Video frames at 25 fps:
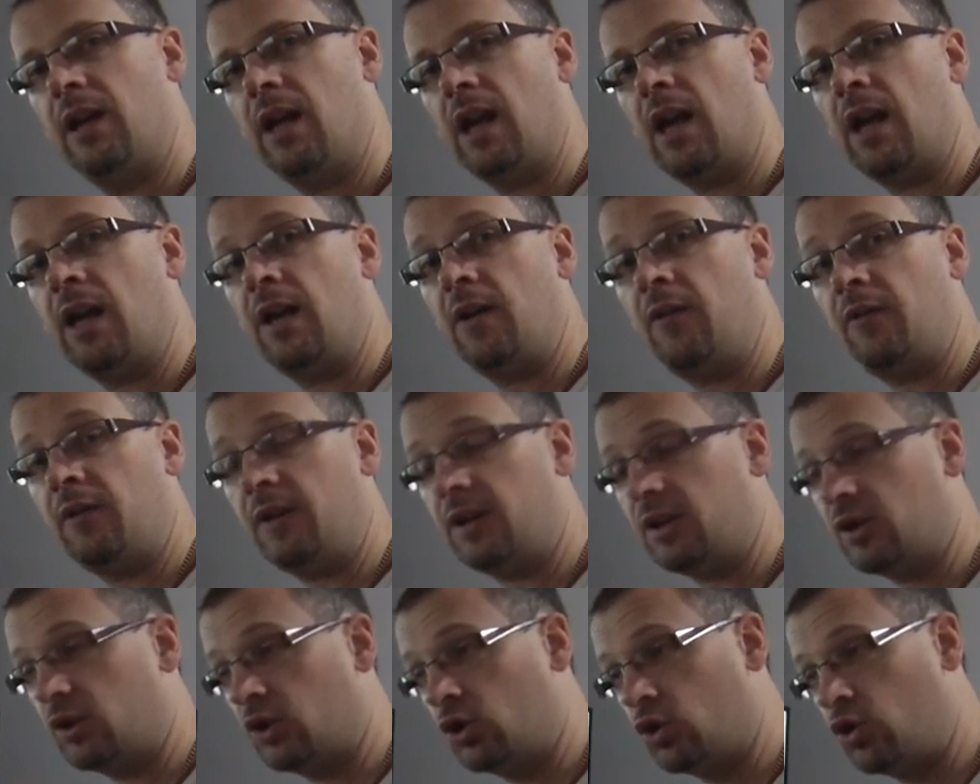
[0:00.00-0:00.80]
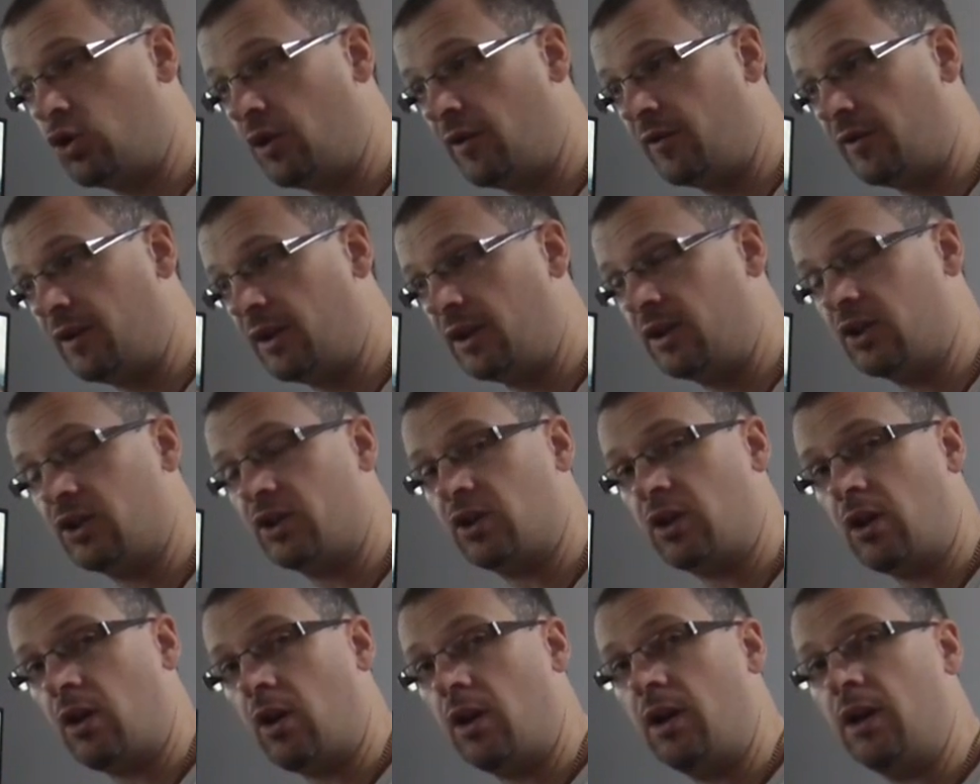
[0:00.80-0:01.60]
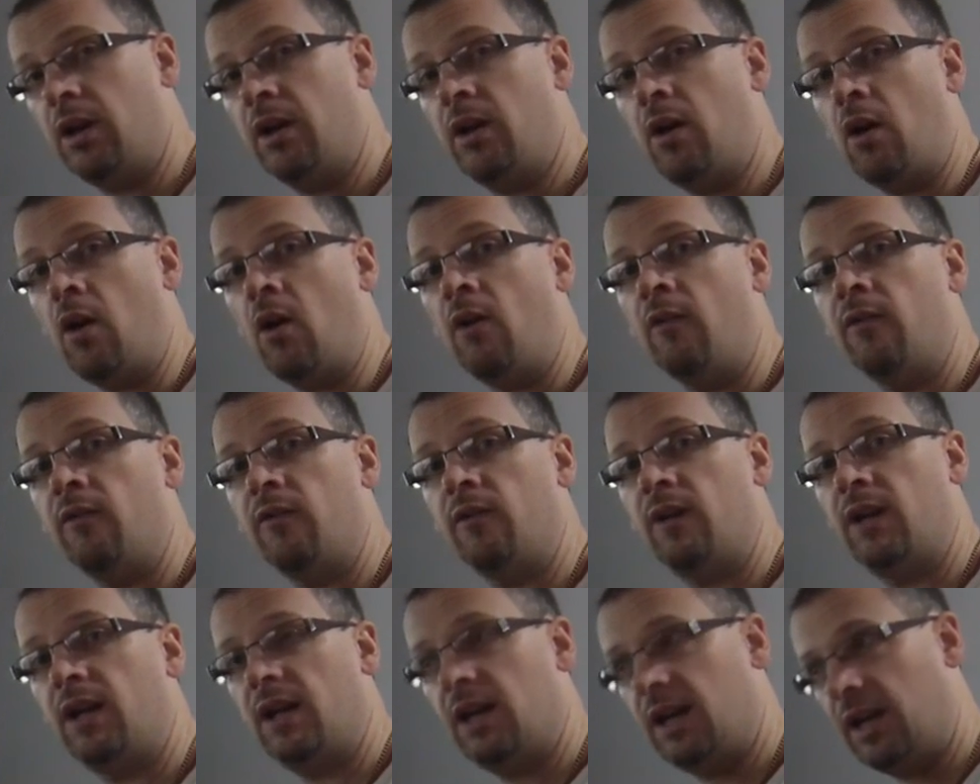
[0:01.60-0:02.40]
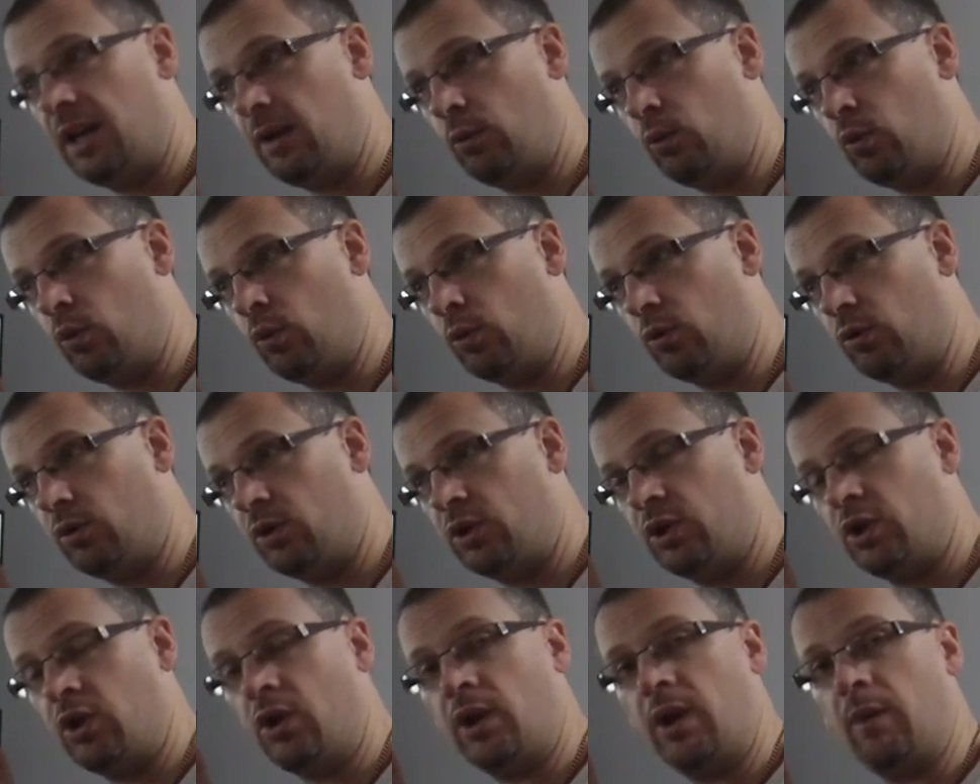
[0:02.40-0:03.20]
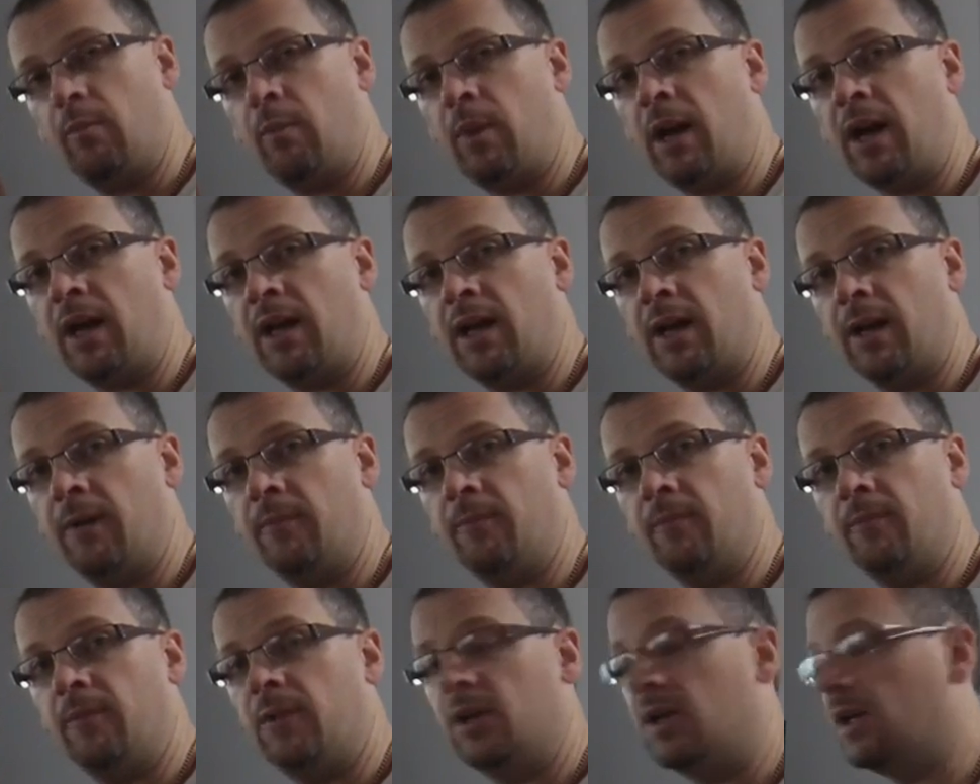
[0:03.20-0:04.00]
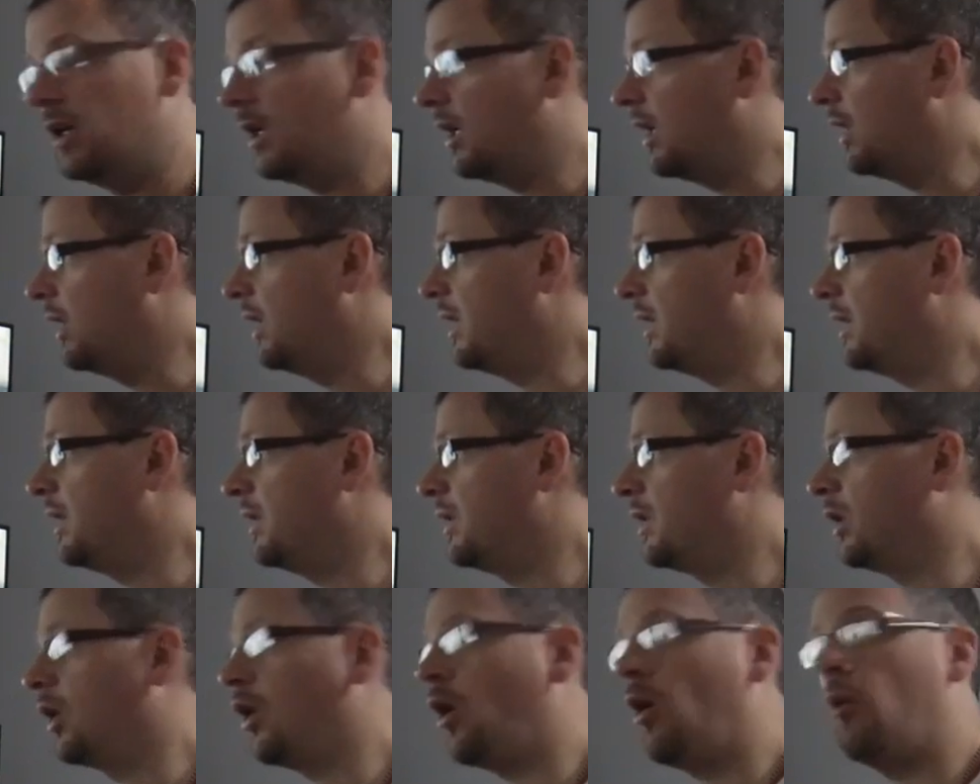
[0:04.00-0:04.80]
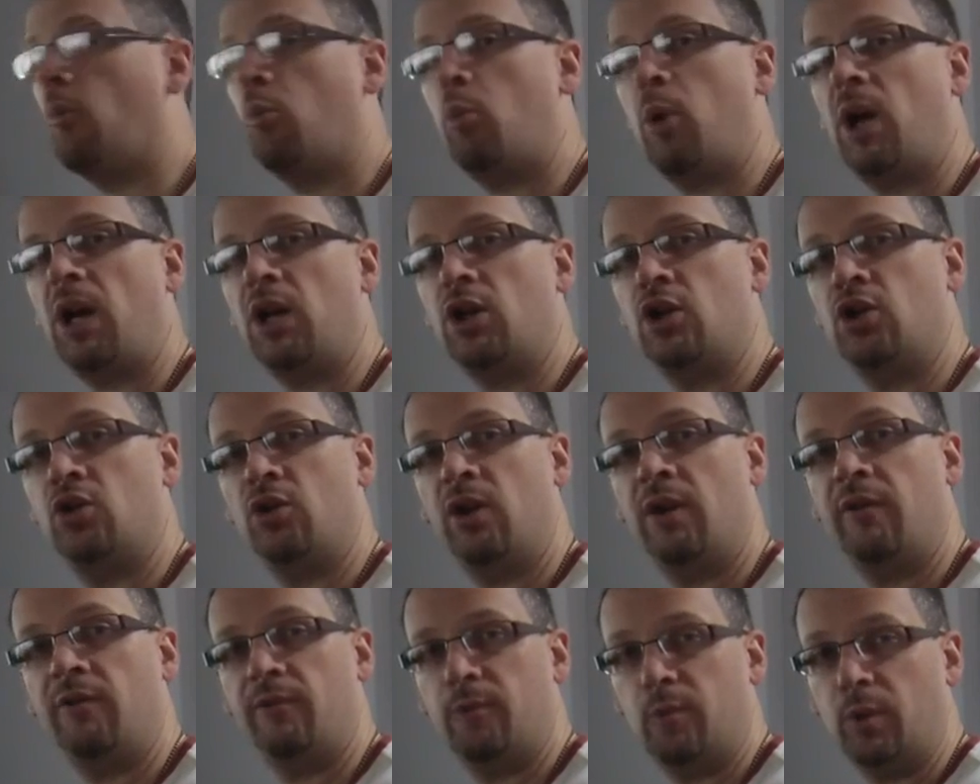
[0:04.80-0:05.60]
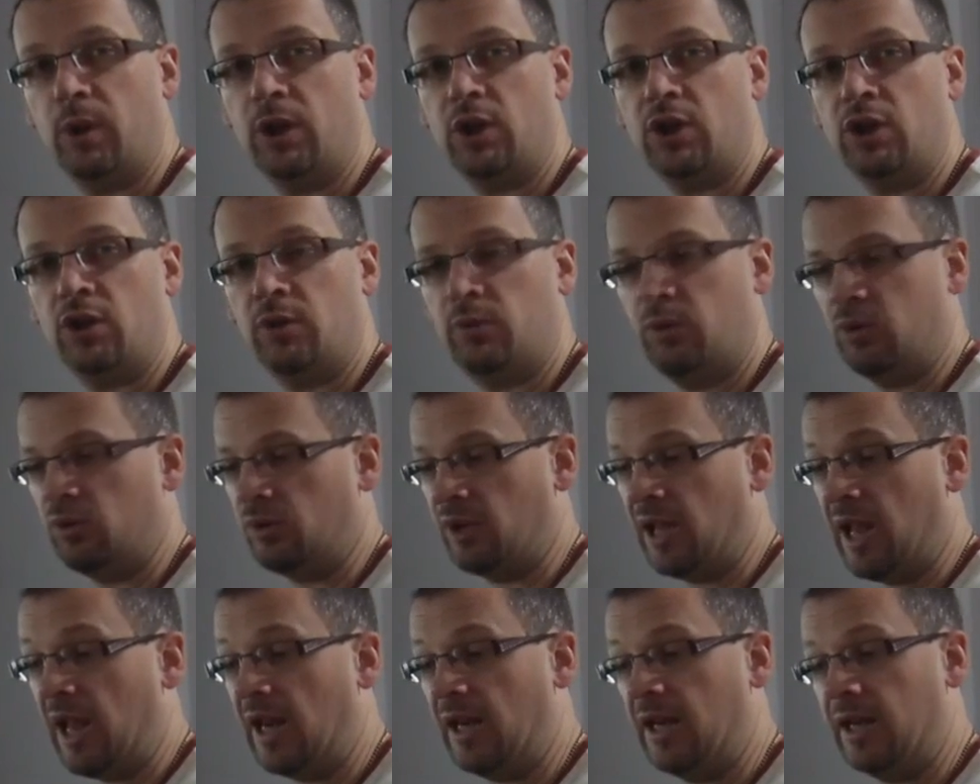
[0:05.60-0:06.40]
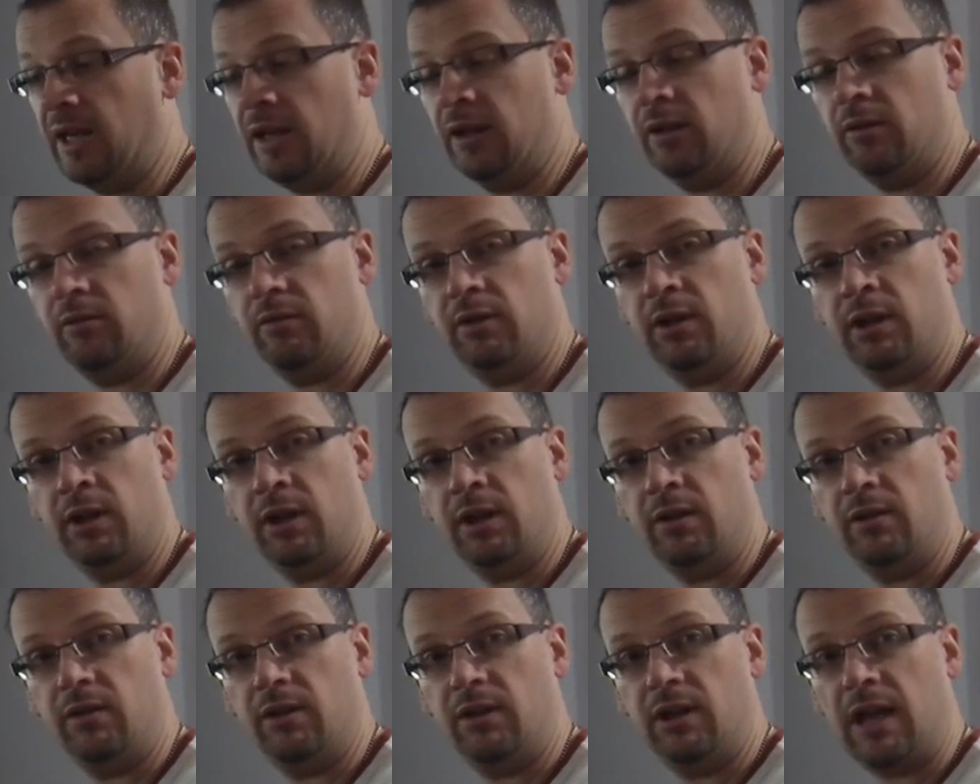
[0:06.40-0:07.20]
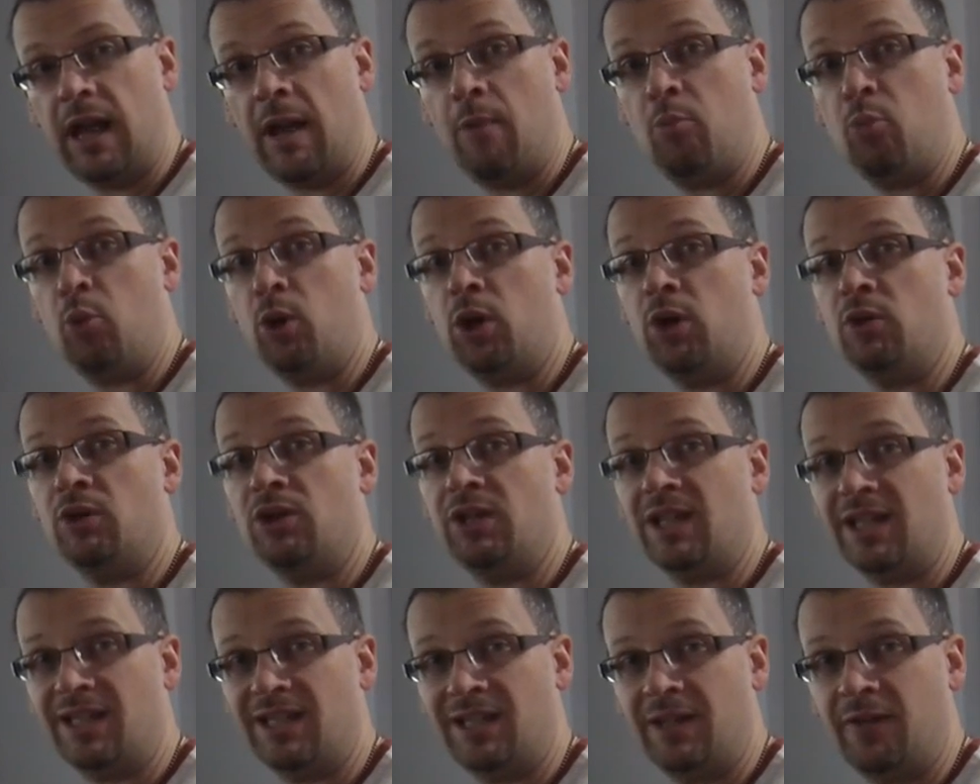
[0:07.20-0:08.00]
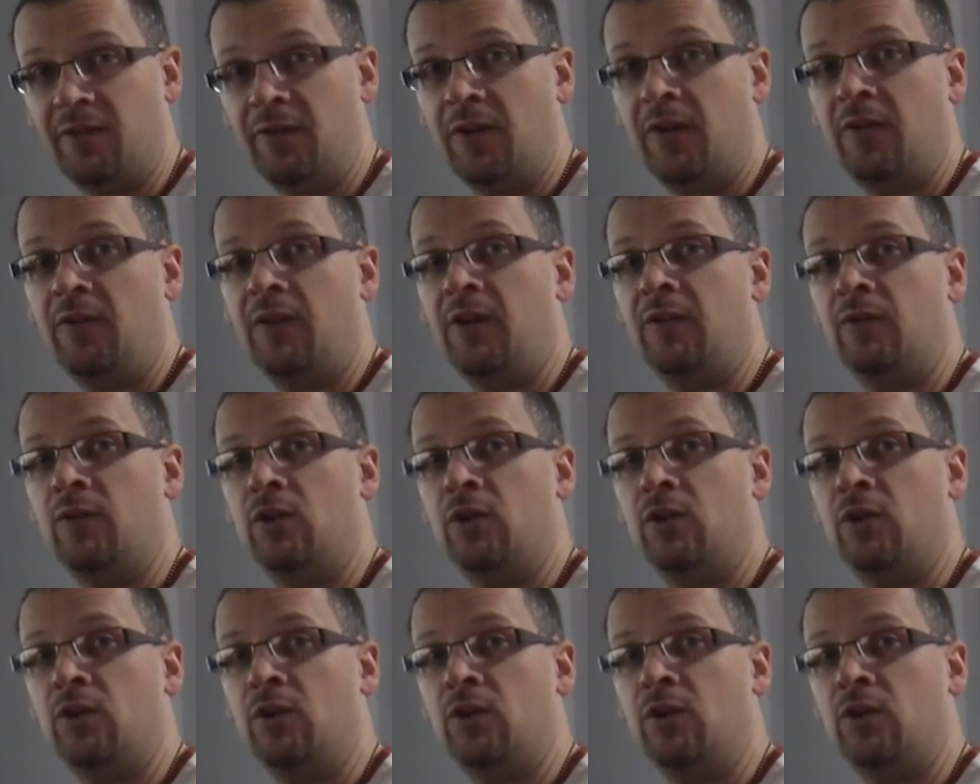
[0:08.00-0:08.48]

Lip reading: and if it's drifted slightly off it will tug it back in, and this is to combat drift, which you will get in the MPU 6050